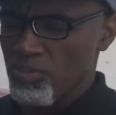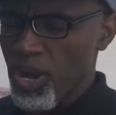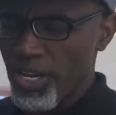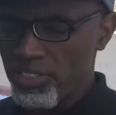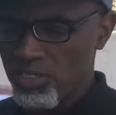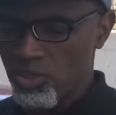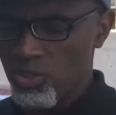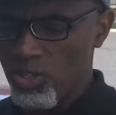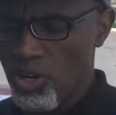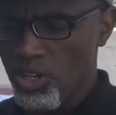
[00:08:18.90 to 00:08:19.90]
polishing on
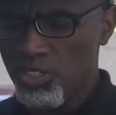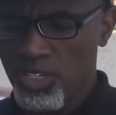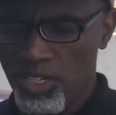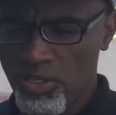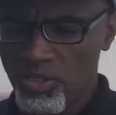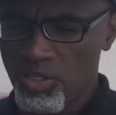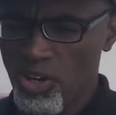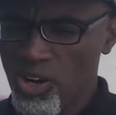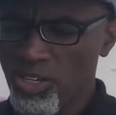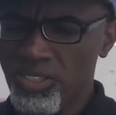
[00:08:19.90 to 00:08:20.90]
your car, sanding on your
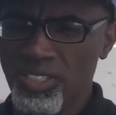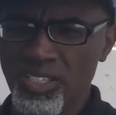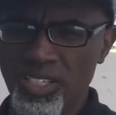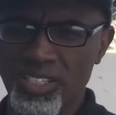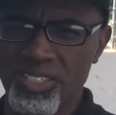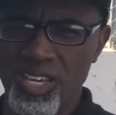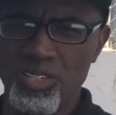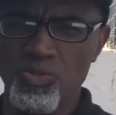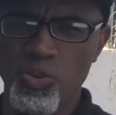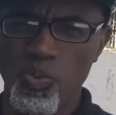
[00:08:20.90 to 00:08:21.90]
car.
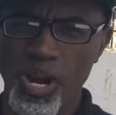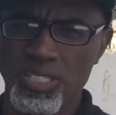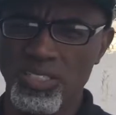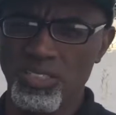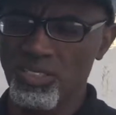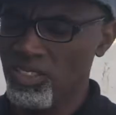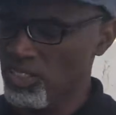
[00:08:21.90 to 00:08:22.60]
Thank you for watching.